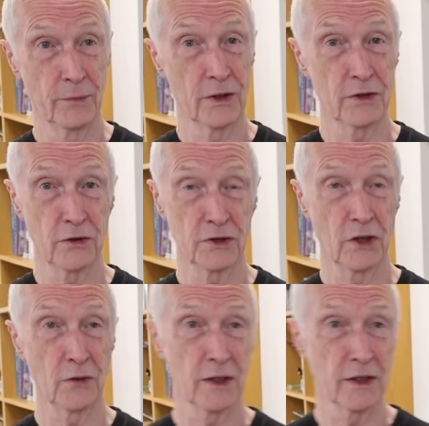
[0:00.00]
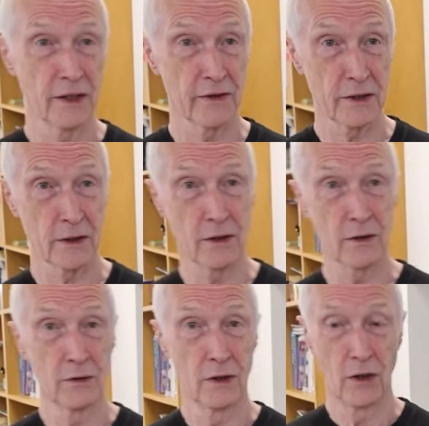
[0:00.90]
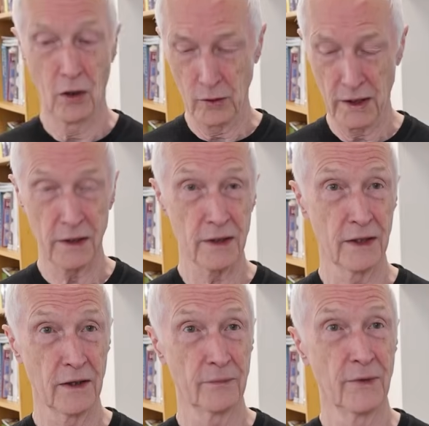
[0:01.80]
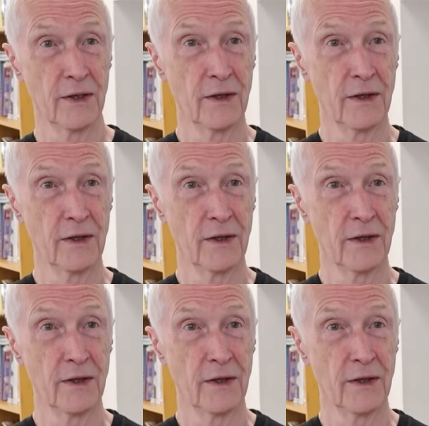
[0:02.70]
but I just showed it like that. I said, Leslie, do